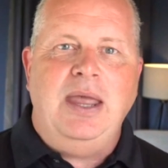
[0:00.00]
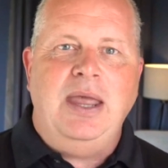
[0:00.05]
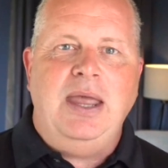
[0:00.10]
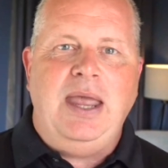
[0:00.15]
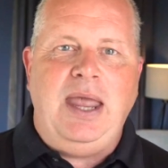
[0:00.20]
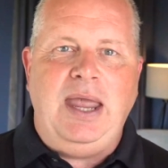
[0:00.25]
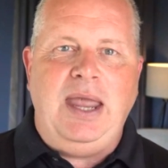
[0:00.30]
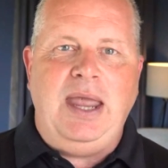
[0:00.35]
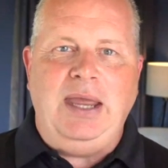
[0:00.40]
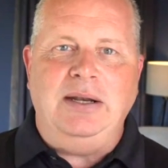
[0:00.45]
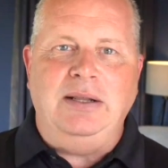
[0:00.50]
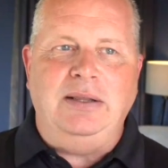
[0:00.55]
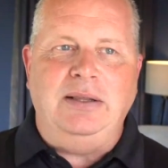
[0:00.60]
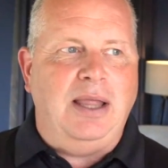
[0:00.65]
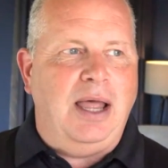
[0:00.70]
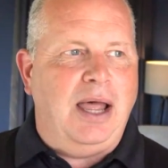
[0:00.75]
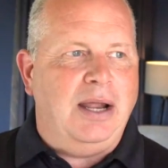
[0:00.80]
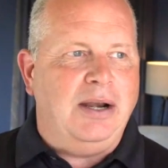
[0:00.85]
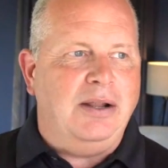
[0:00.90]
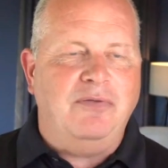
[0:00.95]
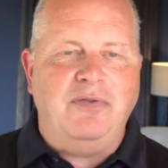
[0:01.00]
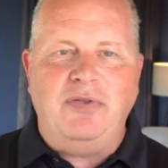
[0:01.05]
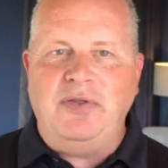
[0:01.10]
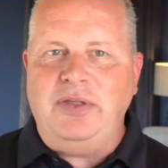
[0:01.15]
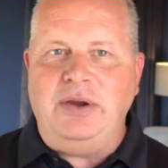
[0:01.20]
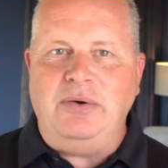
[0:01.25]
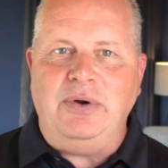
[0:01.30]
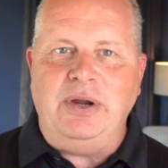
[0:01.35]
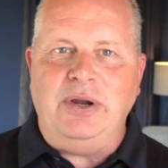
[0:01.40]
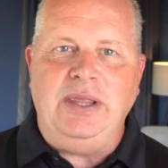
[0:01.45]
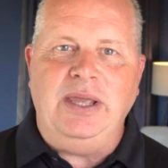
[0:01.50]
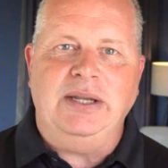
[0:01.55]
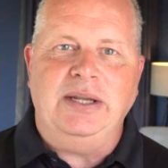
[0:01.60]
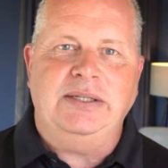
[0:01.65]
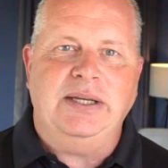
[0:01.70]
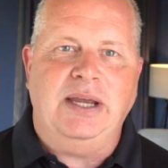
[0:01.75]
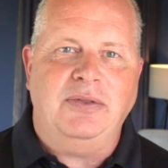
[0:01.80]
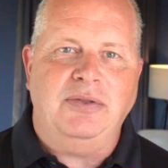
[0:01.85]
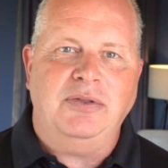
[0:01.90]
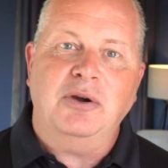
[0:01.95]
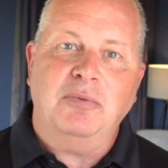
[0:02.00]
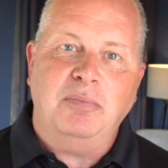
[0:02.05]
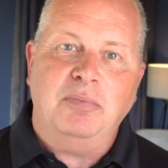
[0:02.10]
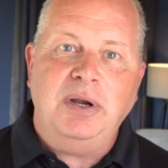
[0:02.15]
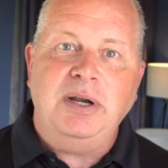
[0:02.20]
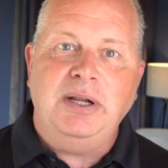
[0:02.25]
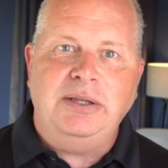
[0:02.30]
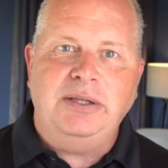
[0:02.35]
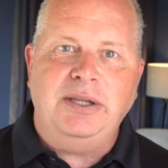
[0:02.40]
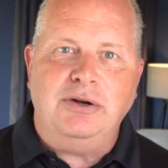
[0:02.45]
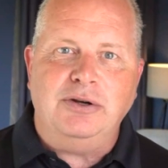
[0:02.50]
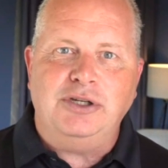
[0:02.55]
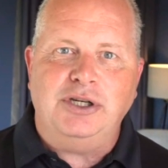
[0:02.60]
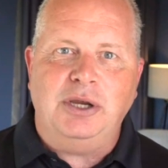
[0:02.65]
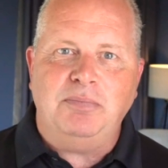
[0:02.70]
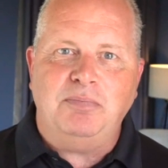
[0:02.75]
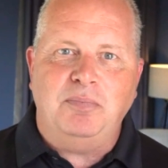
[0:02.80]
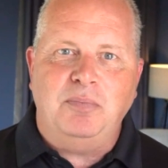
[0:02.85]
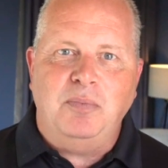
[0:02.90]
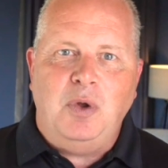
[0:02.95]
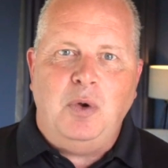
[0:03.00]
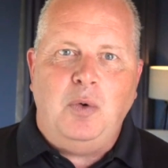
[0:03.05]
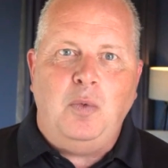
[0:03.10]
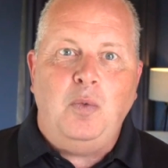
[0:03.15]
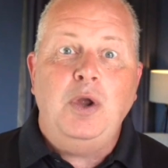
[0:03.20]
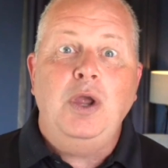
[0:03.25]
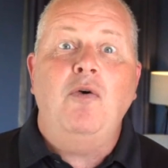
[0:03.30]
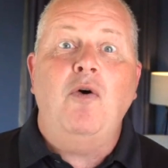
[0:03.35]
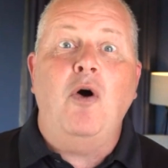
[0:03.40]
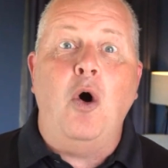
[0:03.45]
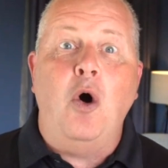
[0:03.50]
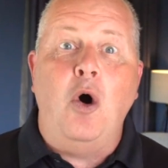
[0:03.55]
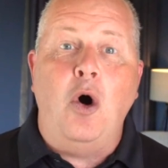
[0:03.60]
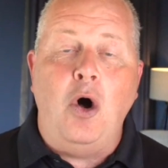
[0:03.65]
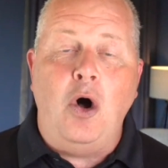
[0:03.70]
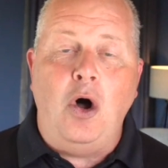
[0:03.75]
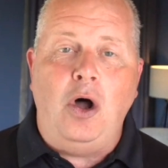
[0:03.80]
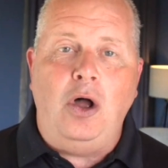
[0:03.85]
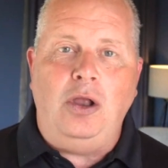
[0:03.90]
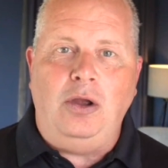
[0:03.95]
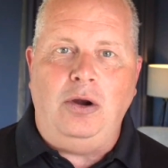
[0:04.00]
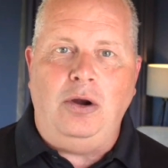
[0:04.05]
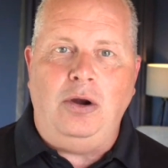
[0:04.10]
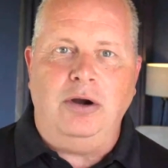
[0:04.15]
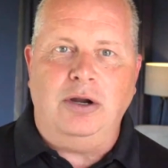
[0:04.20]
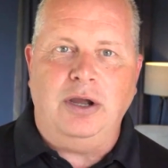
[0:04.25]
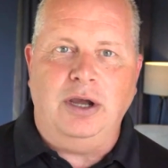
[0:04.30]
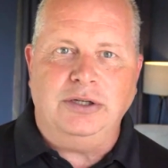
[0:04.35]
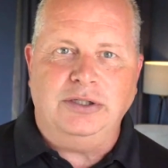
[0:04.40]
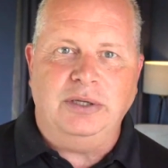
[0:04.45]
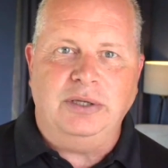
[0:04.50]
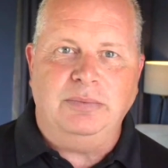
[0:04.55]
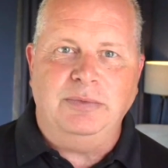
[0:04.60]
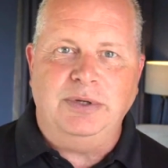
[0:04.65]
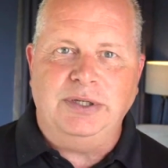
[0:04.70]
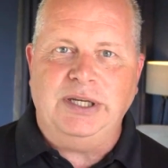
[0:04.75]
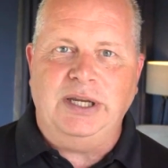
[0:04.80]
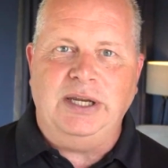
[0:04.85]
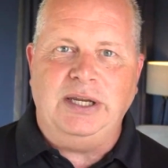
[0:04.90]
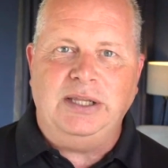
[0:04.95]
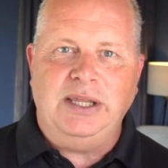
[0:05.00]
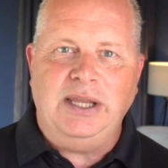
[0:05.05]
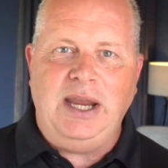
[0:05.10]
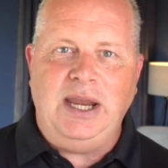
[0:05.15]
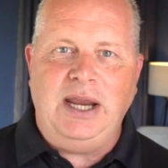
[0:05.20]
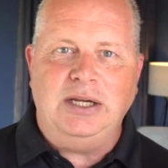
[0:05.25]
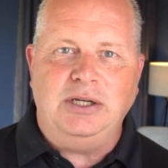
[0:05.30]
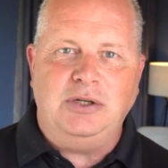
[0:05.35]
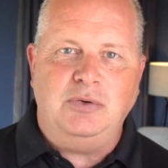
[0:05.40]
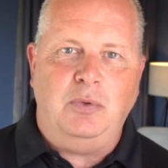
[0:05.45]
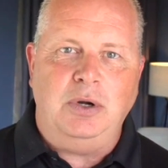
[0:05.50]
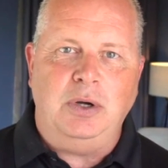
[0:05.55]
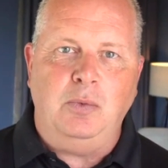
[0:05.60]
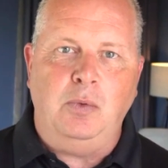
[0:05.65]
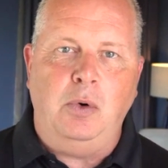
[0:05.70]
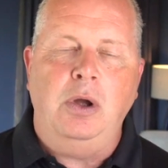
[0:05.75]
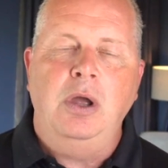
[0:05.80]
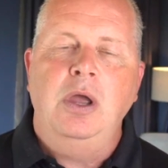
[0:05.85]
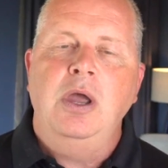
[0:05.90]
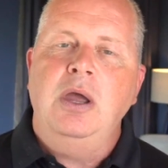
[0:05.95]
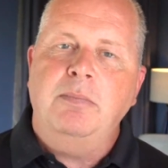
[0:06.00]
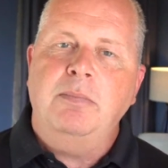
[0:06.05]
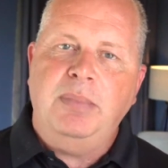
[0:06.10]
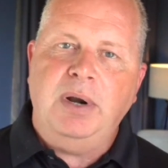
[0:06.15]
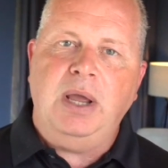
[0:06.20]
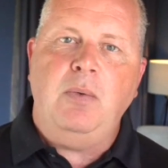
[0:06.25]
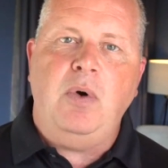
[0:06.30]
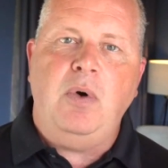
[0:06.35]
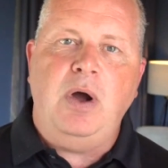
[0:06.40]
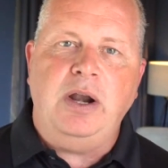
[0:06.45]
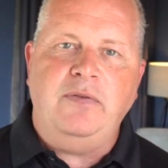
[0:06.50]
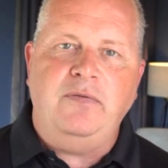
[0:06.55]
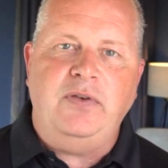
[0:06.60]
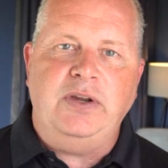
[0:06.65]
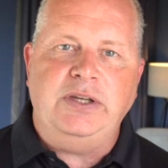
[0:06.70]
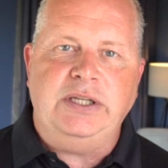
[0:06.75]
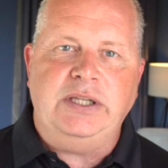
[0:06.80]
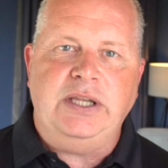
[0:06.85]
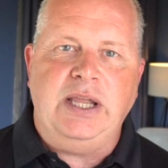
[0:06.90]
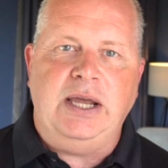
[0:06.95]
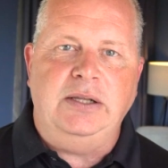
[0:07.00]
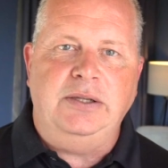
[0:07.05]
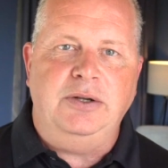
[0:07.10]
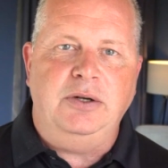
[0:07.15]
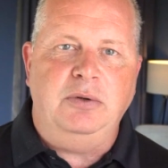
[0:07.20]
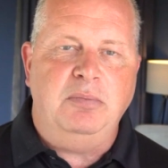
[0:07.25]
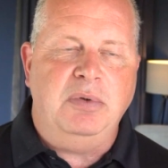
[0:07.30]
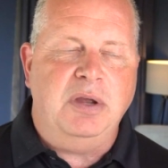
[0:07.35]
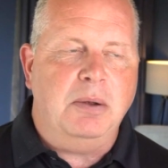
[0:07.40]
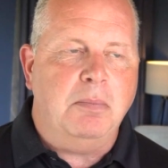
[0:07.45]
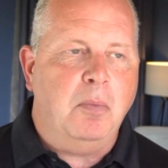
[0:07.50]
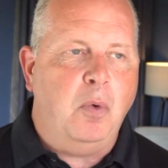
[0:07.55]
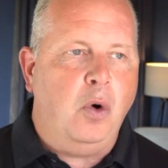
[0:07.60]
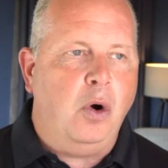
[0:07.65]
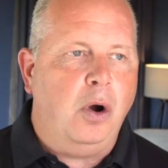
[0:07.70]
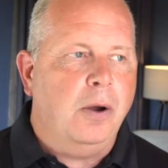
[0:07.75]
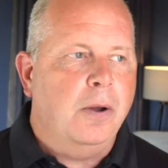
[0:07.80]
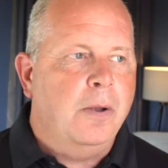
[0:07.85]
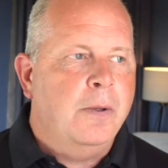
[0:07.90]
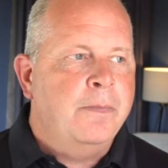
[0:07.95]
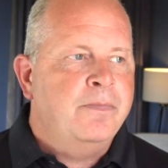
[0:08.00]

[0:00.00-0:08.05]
and a lot of theory that's out there. But in leadership, we all are accustomed to saying the 80-20 rule, but I want to visit that a little bit more.